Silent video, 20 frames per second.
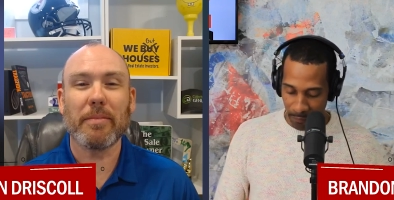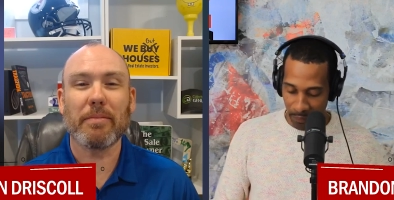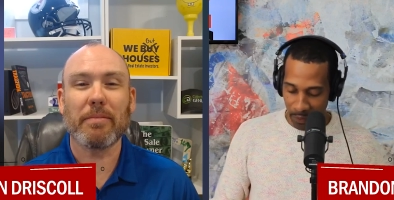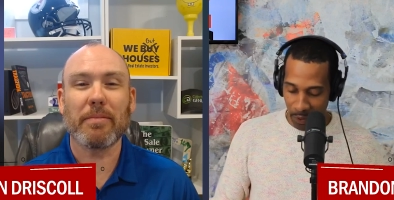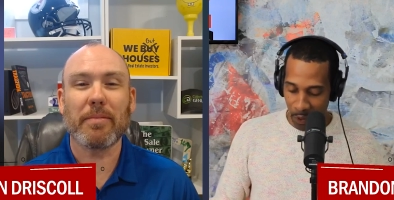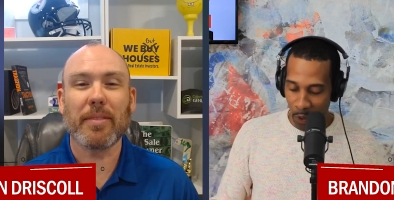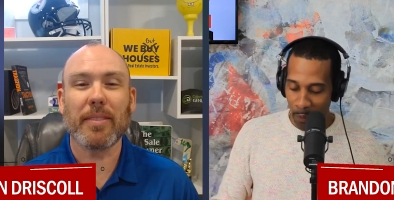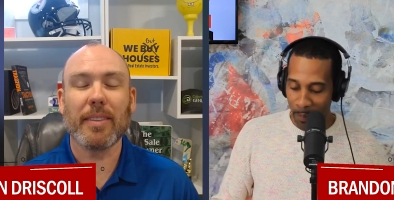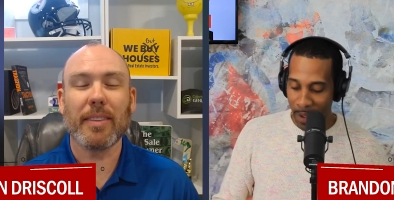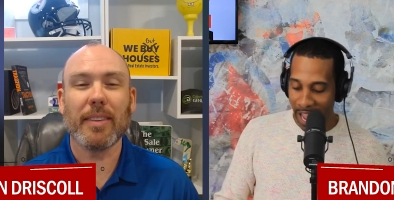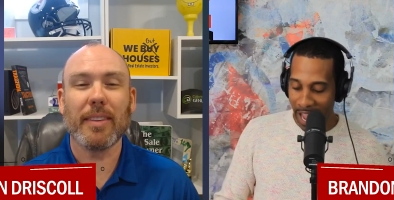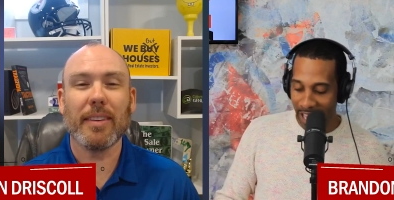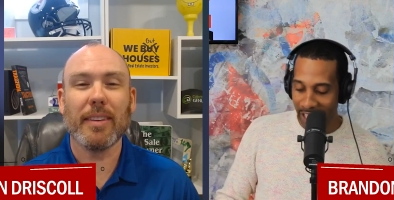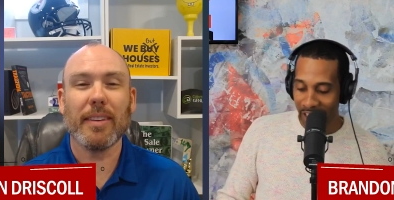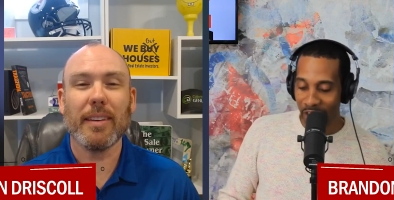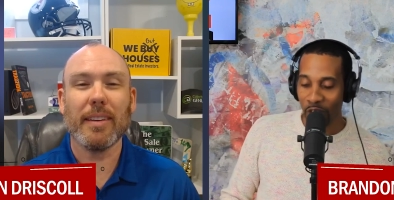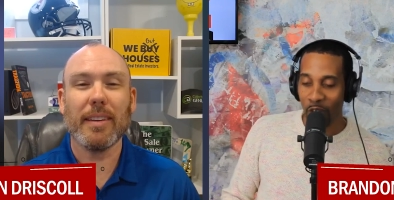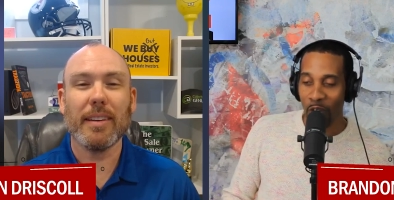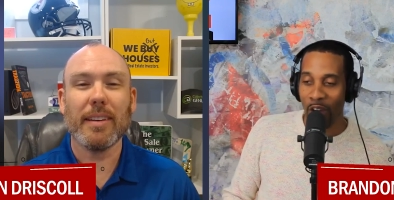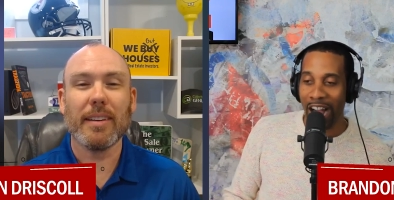Speaker 1: Cool, man.
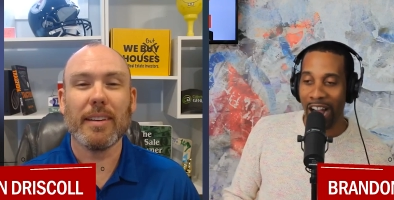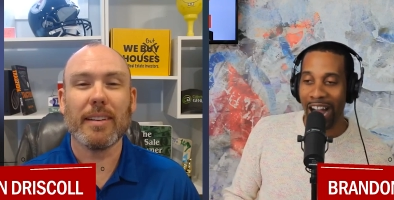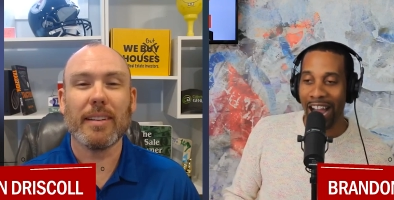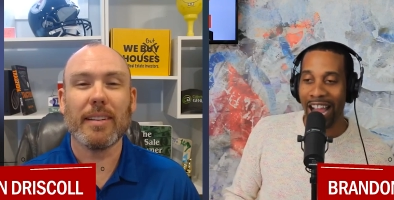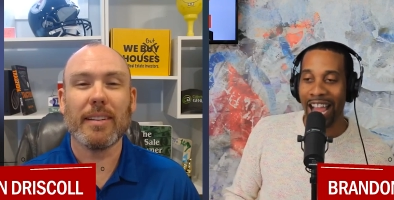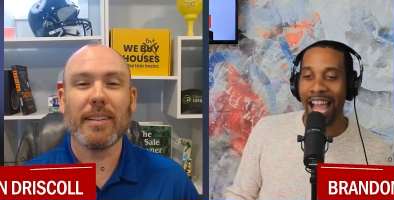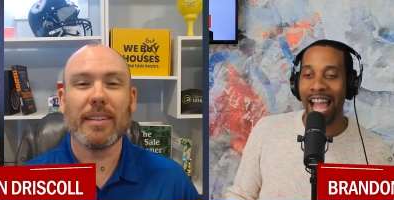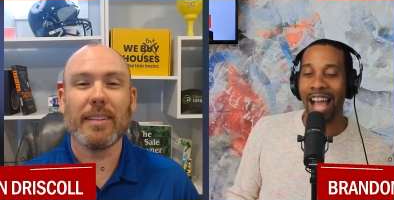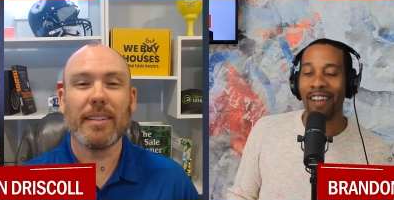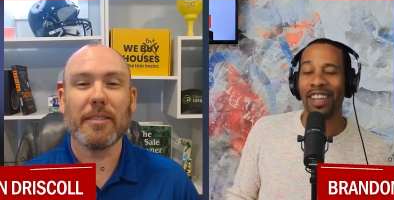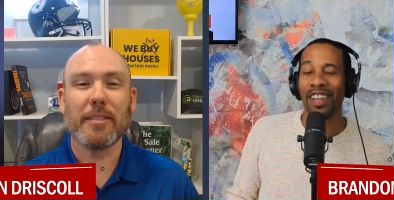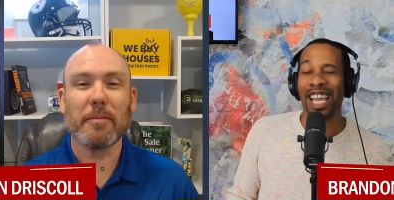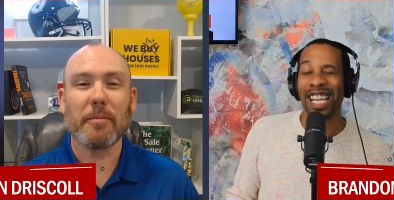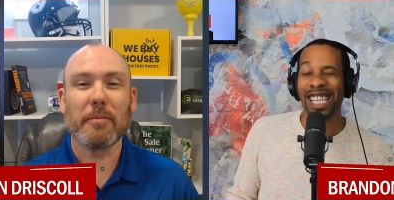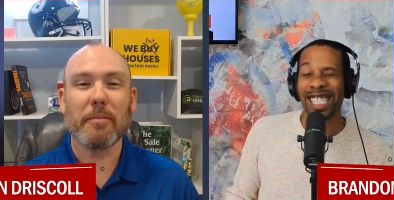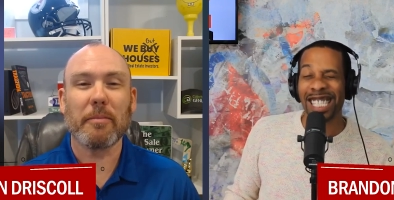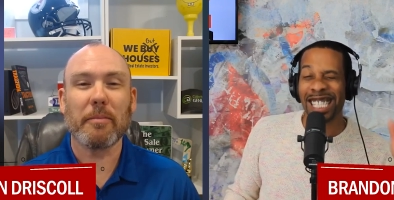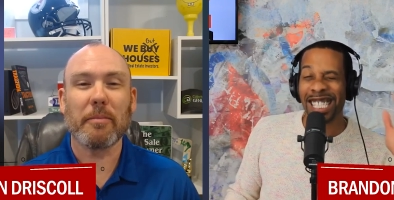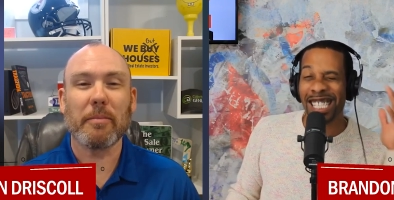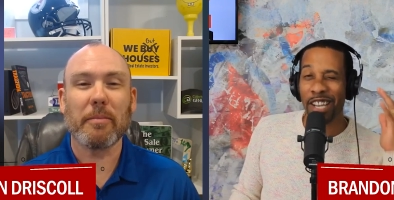So I have a
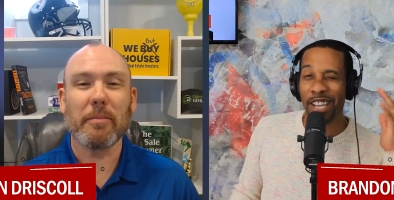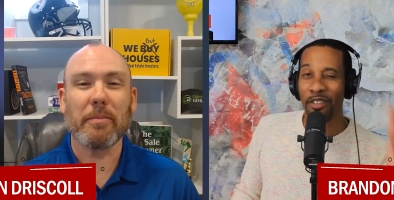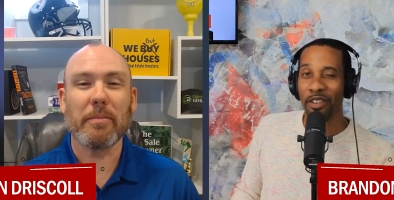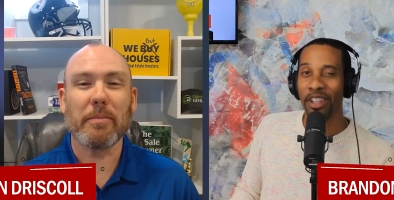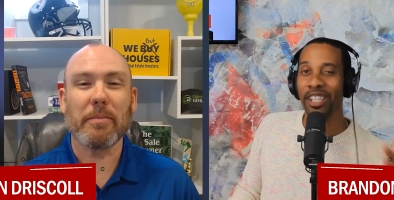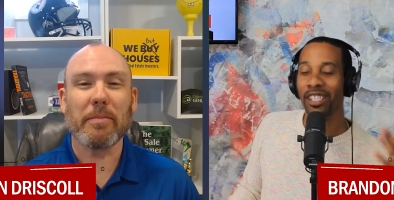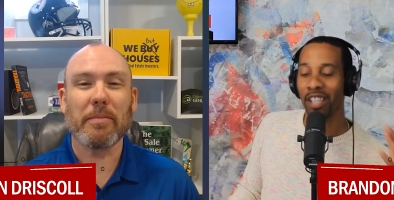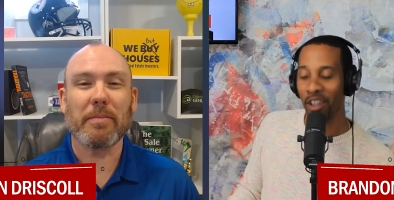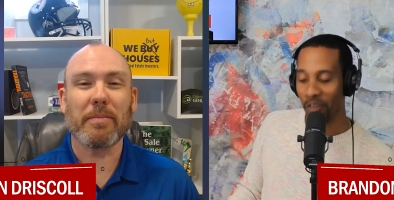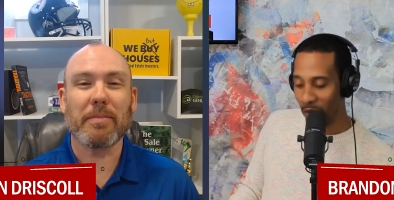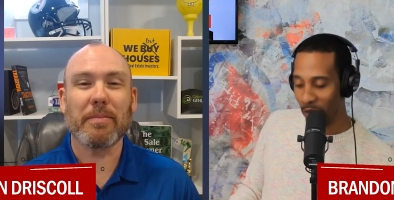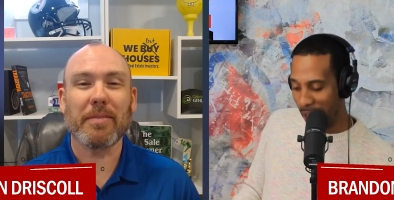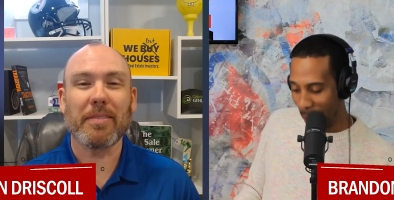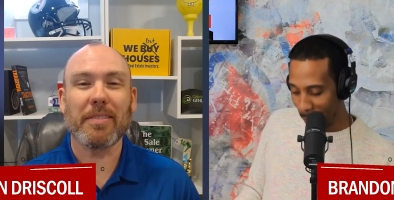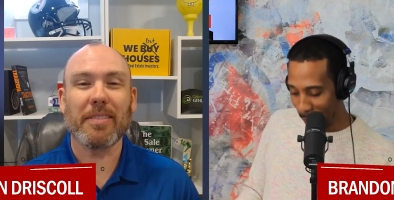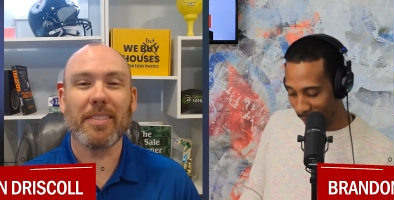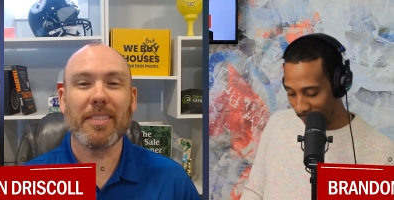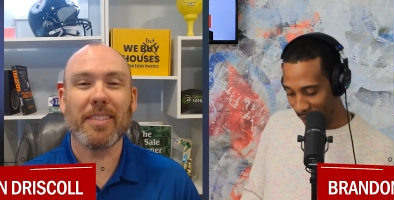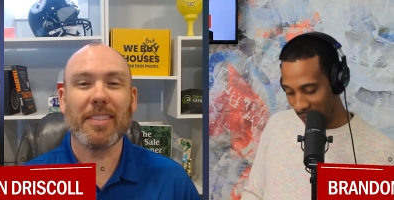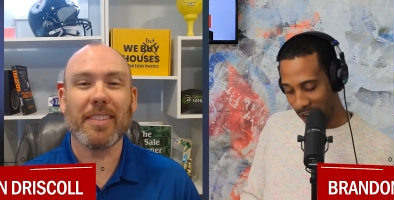series of
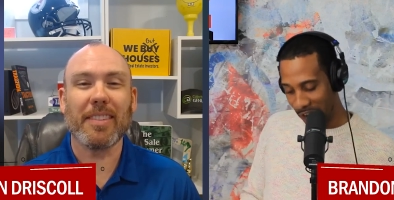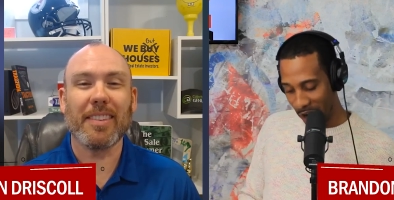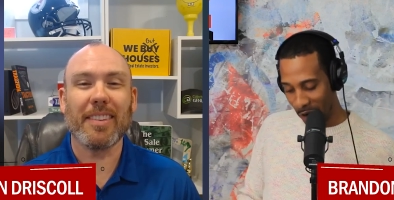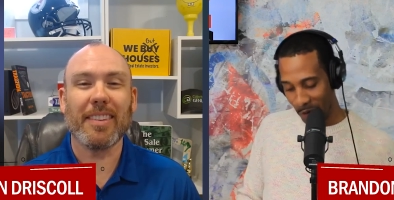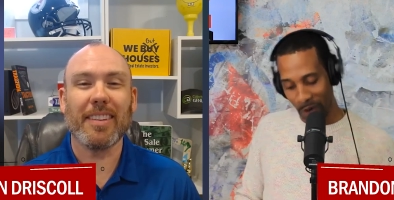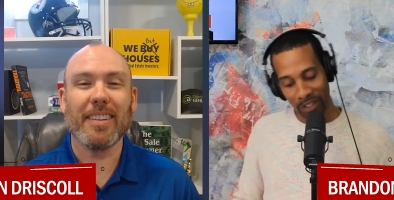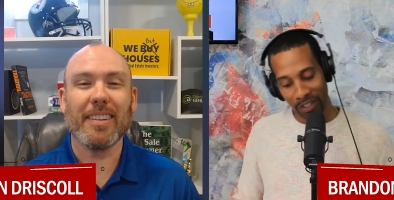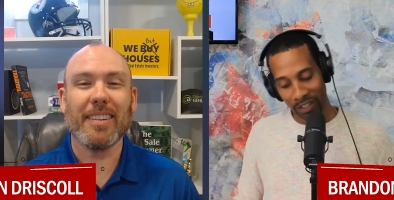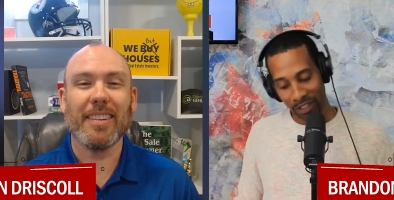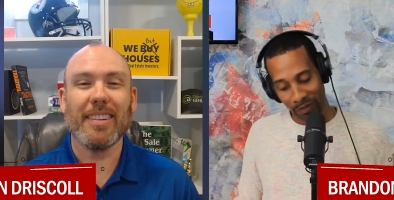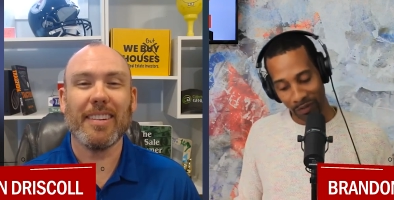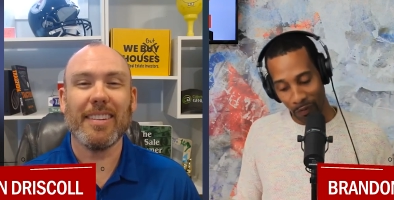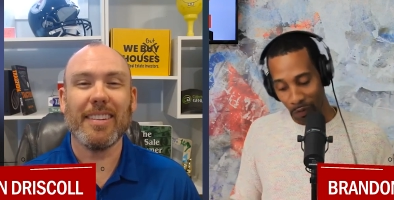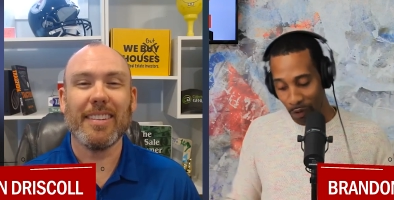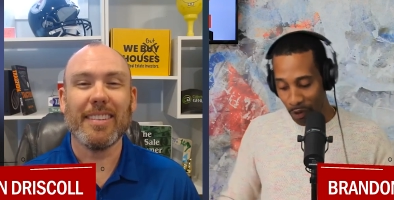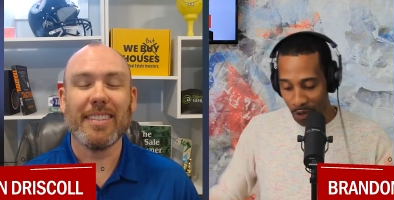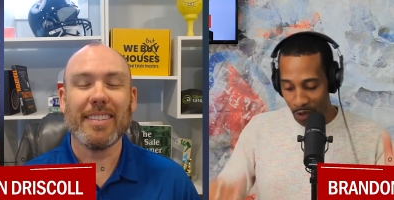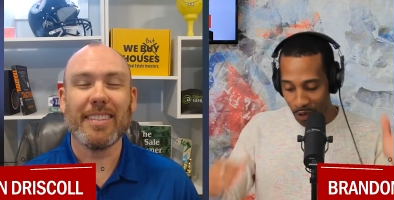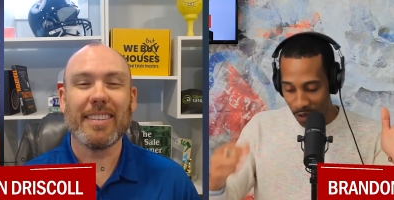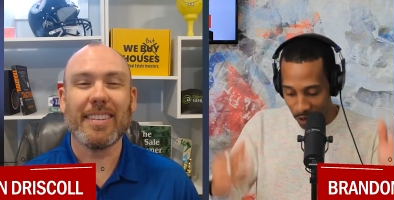rapid fire questions for
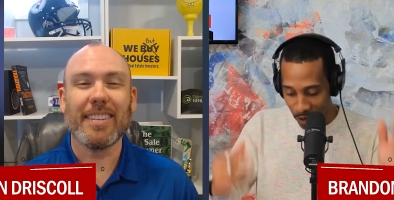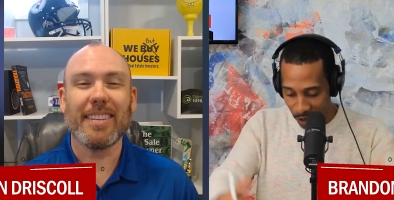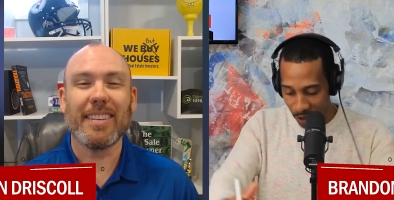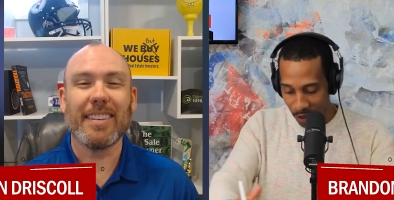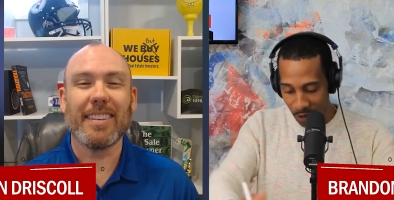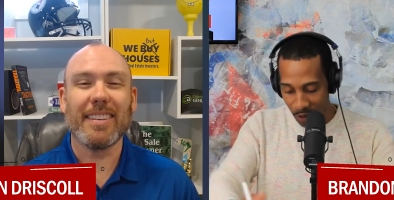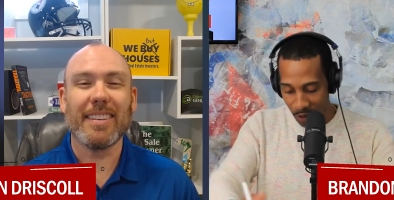you. You don't know the